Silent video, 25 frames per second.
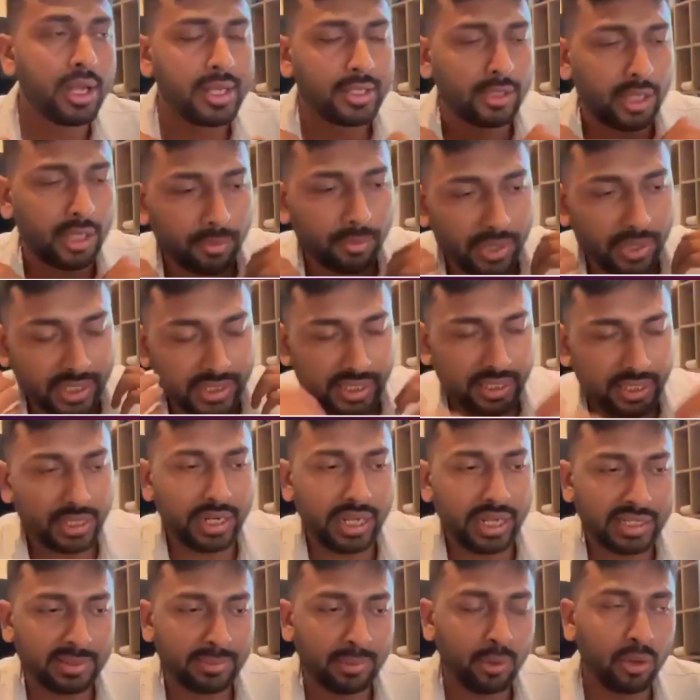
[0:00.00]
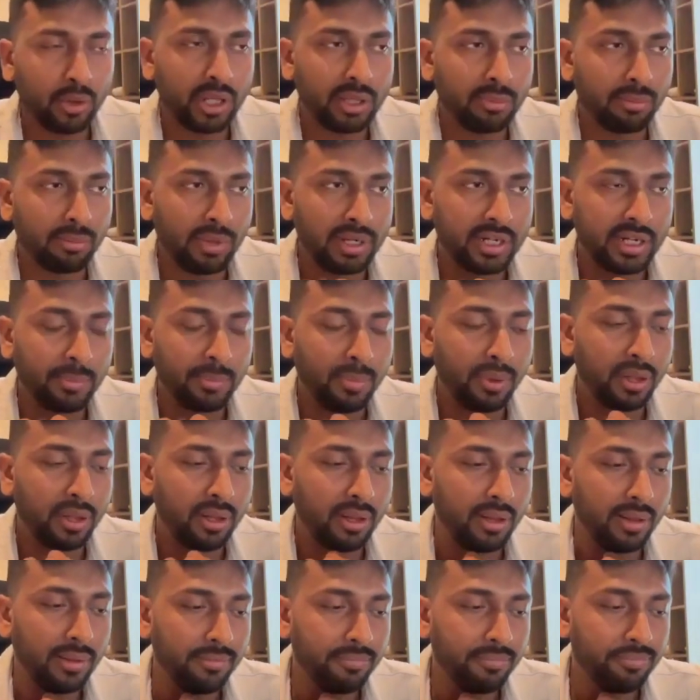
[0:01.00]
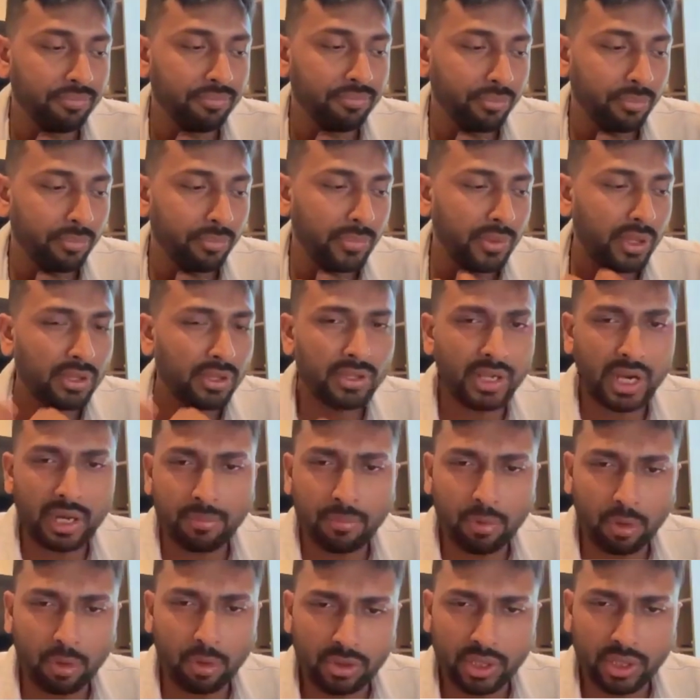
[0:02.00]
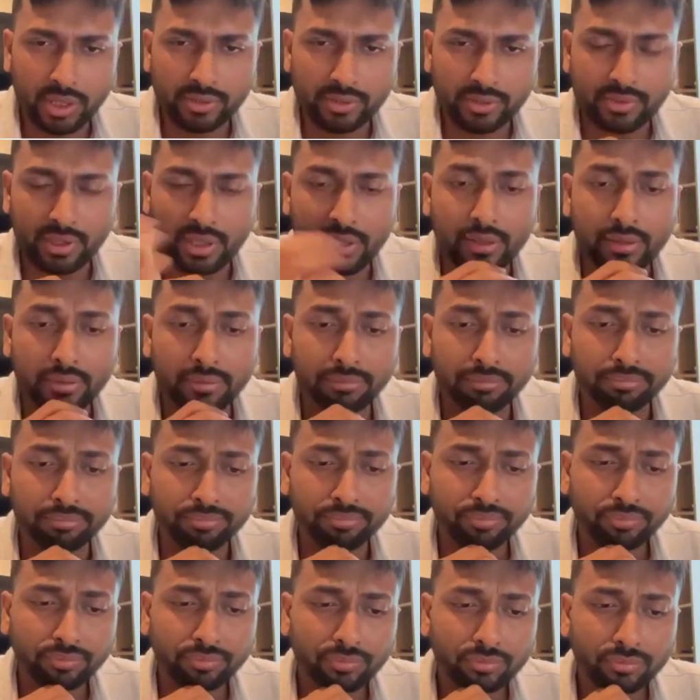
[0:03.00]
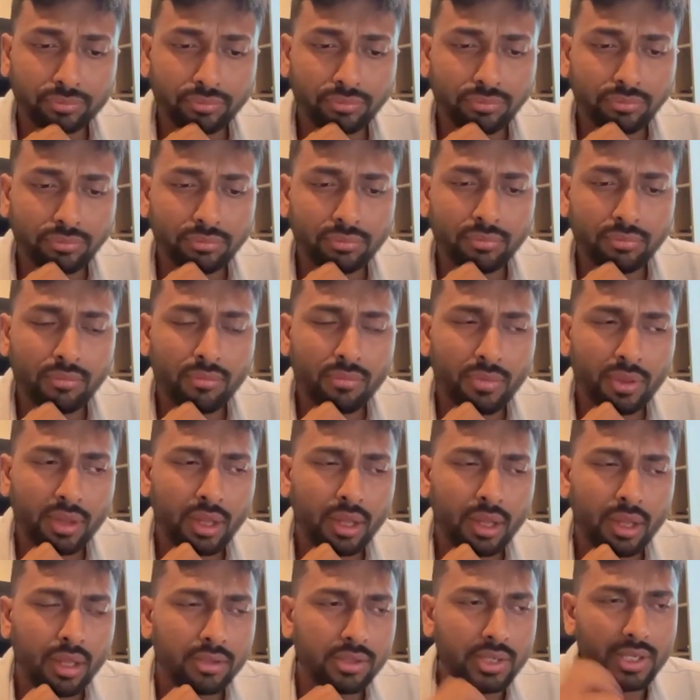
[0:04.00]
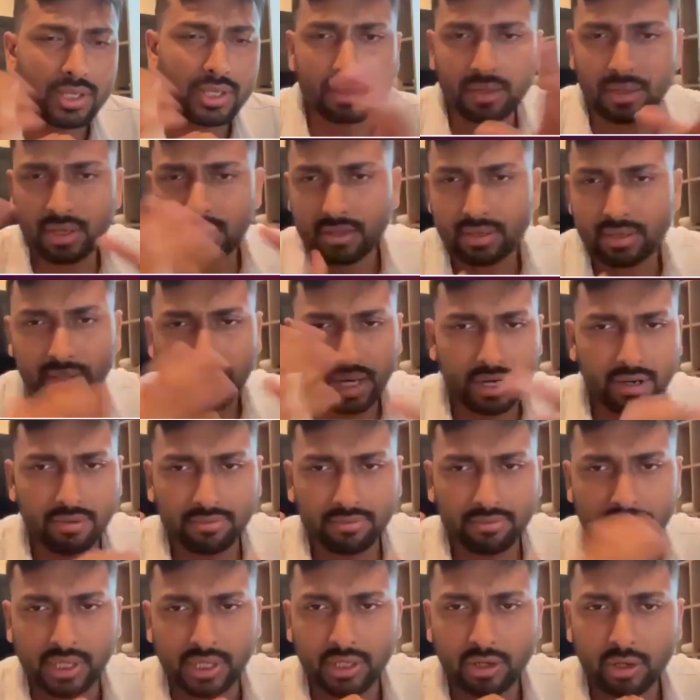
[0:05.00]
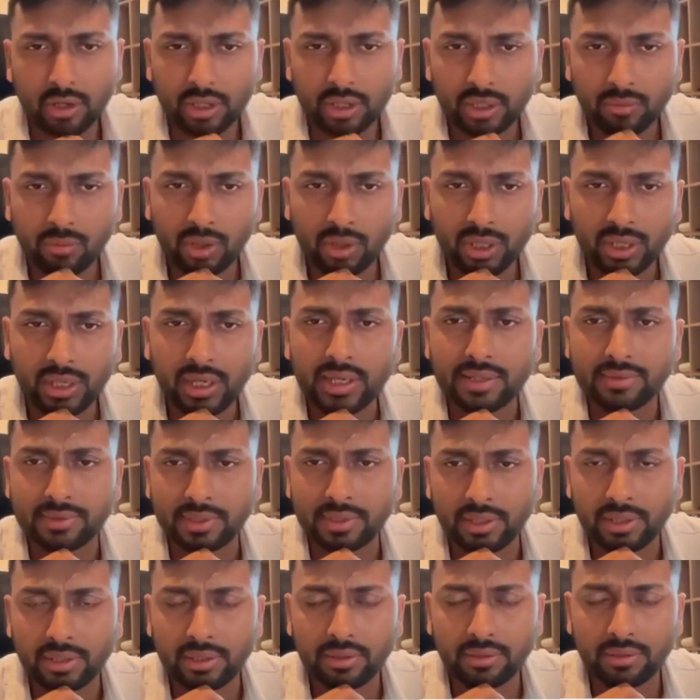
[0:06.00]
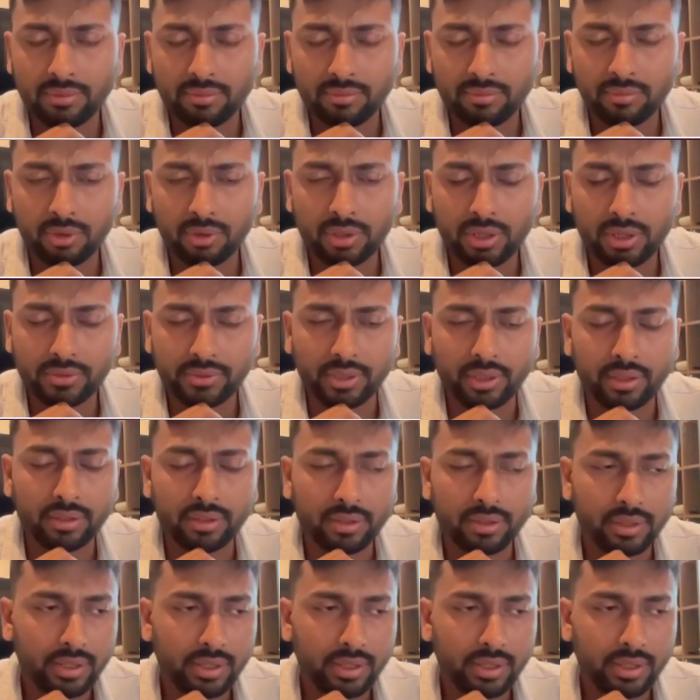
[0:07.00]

So I started exploring multiple side projects and just kind of see like what clicks and what doesn't.